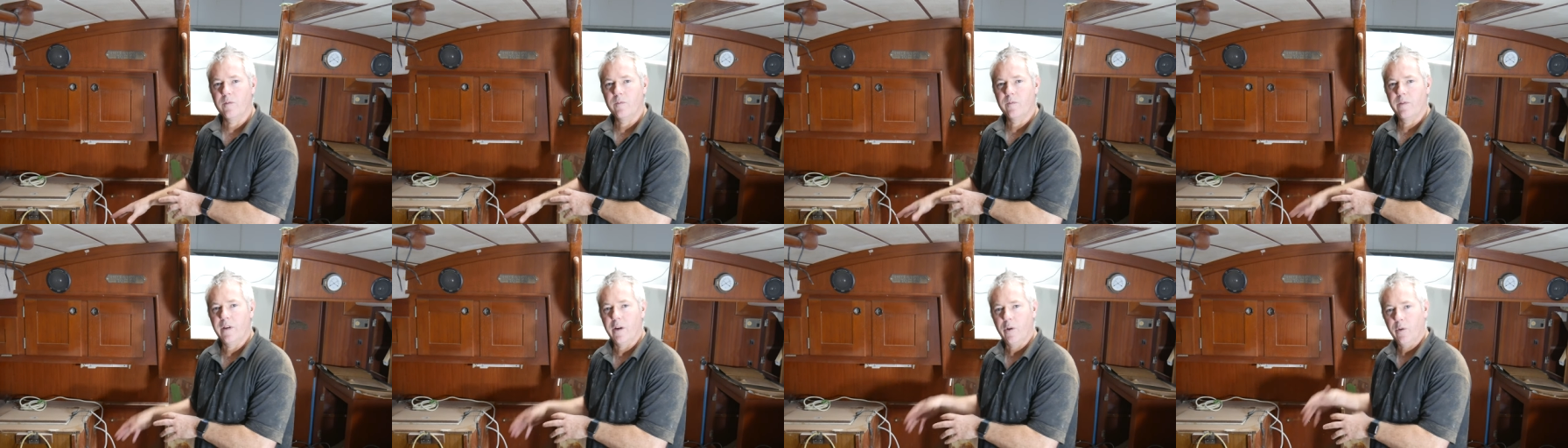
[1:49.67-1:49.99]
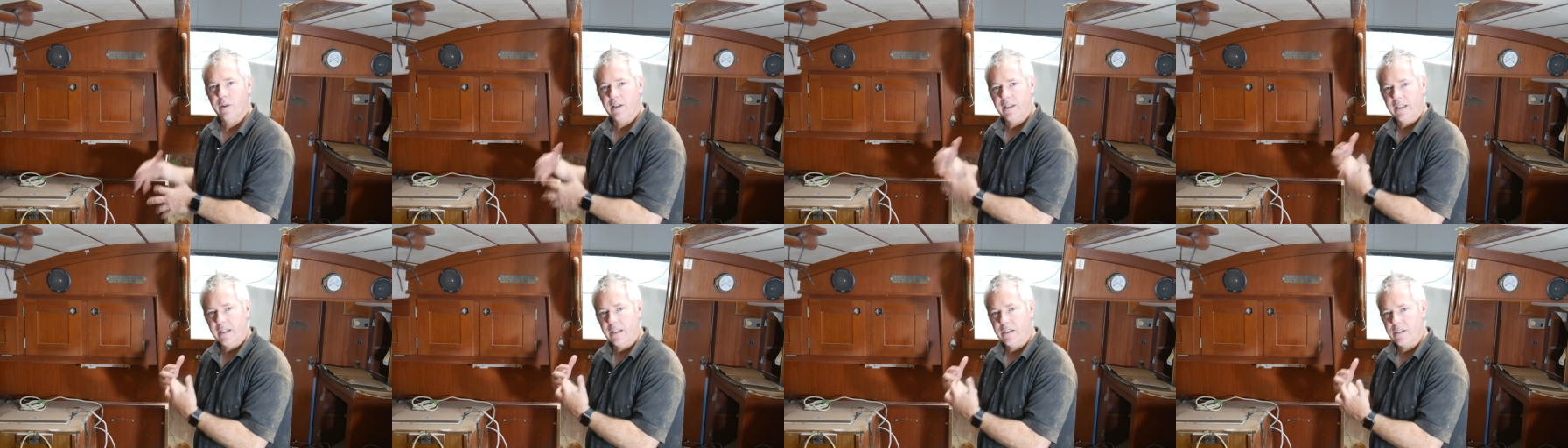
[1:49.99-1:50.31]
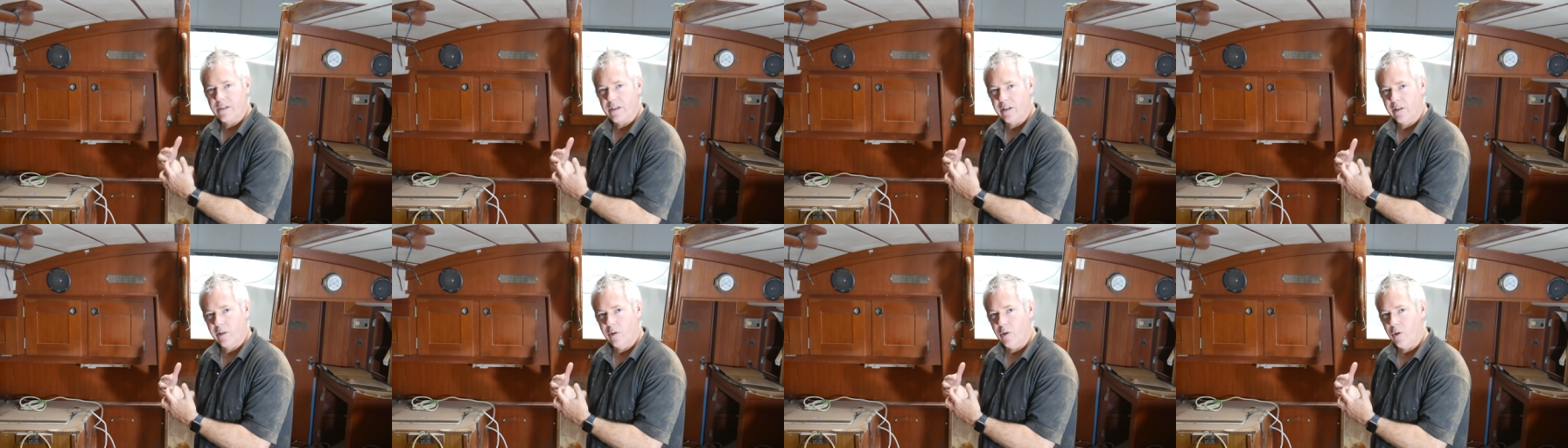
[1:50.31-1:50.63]
very
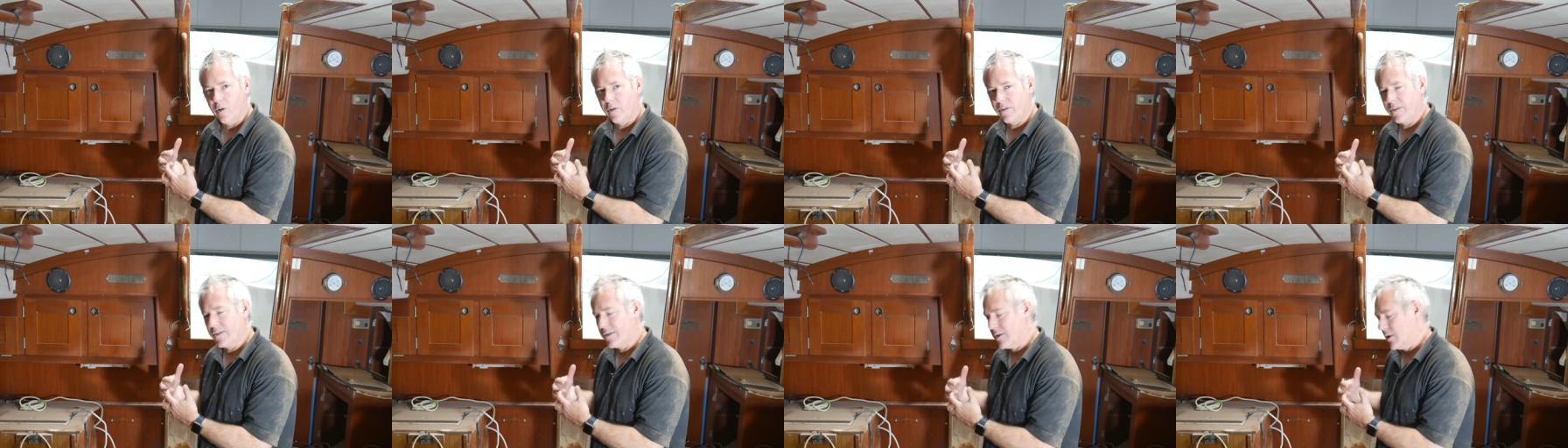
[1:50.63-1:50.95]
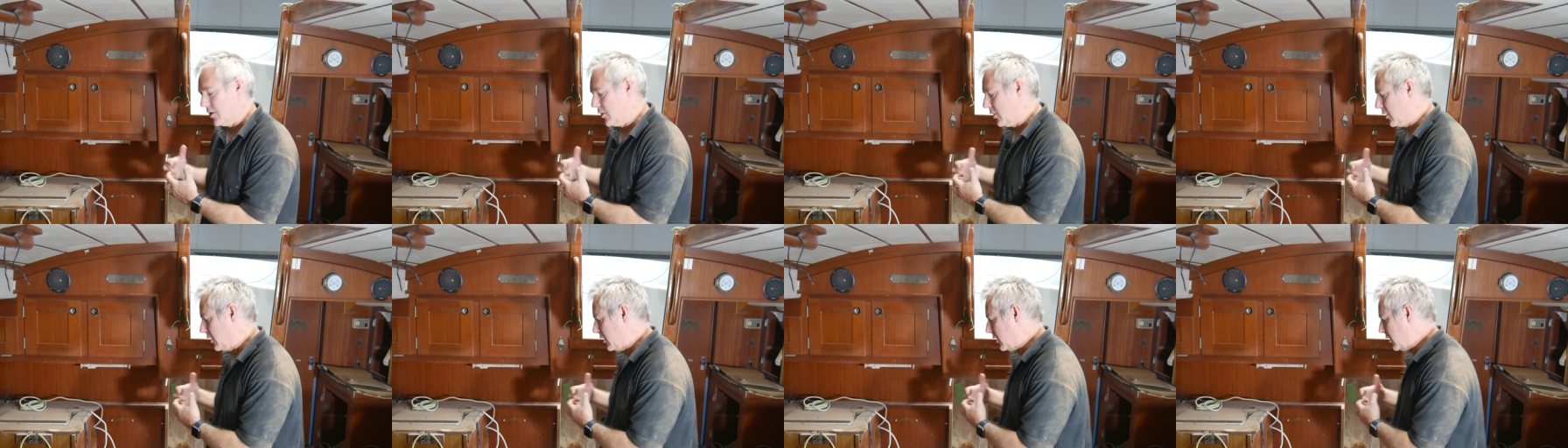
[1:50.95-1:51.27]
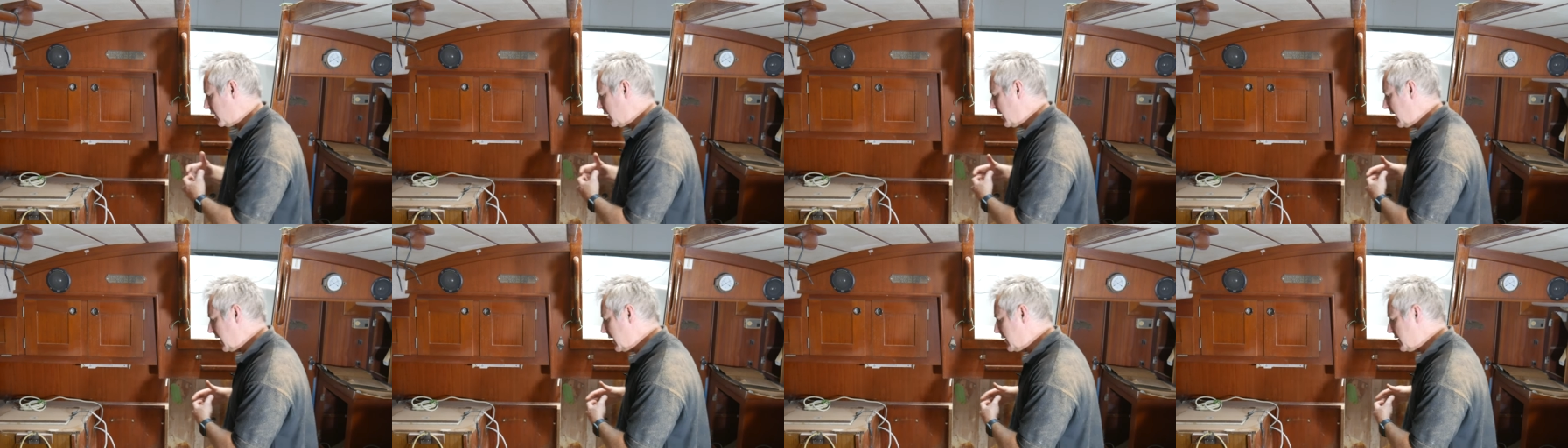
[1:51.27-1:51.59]
interlocked, so that
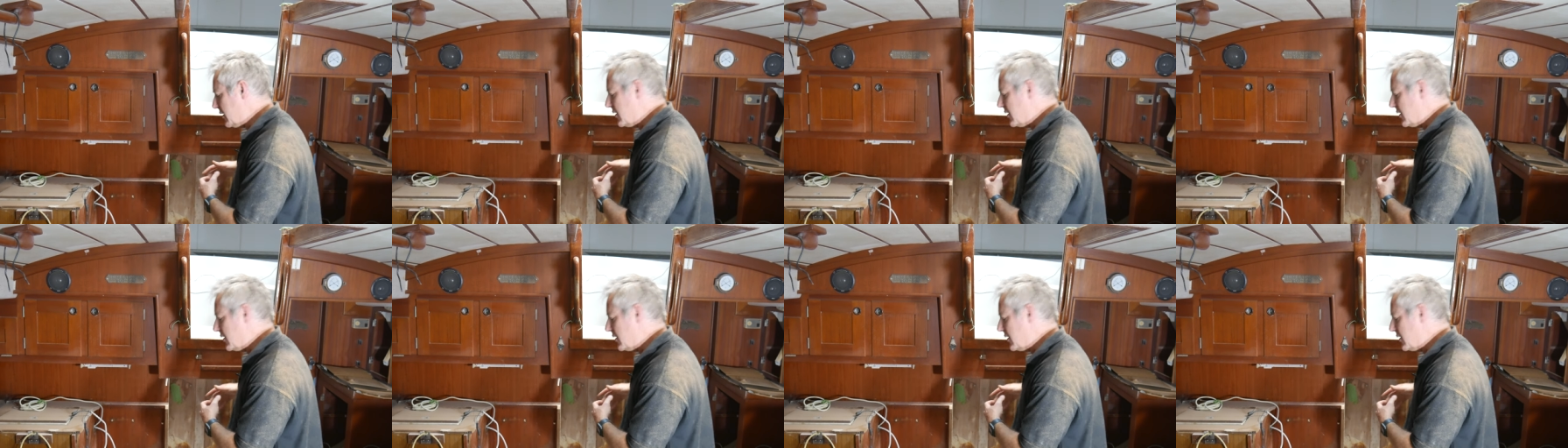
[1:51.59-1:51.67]
you had